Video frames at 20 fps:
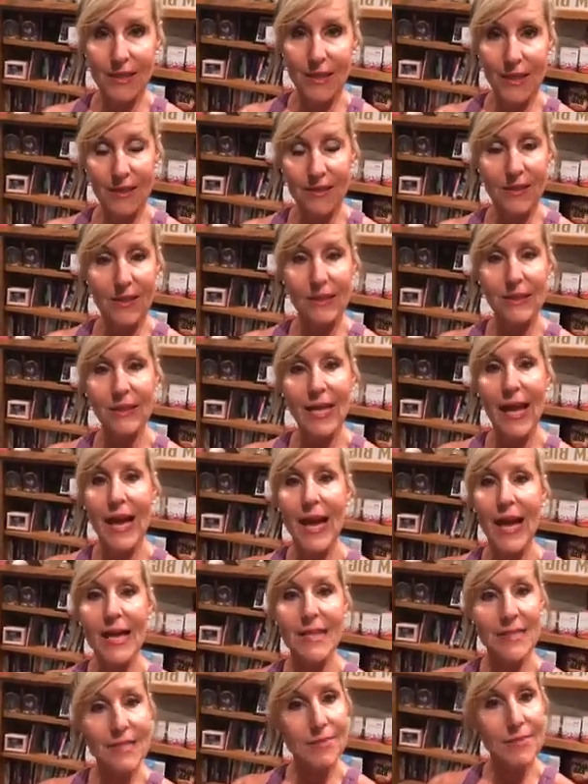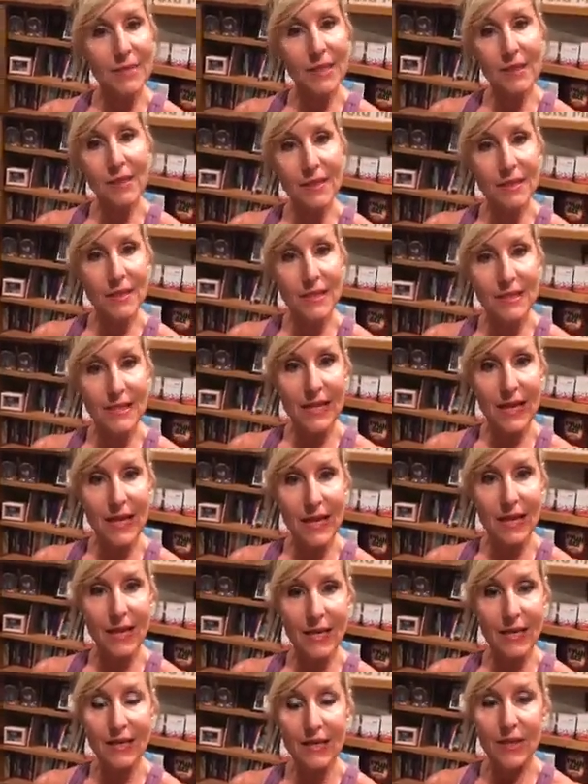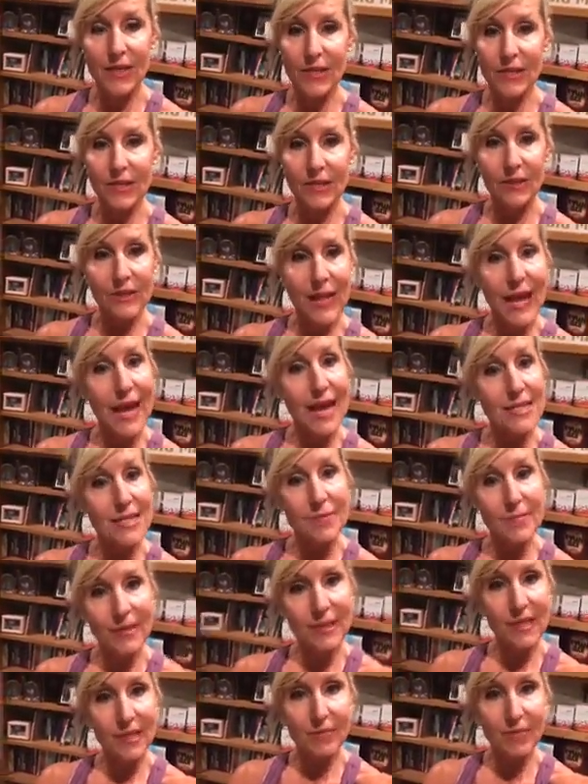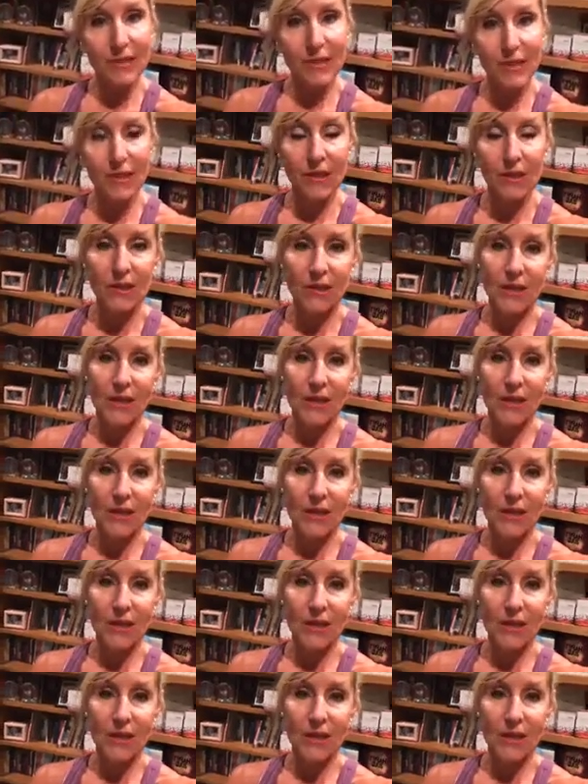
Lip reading: Then the last meal of the day, your last mini meal,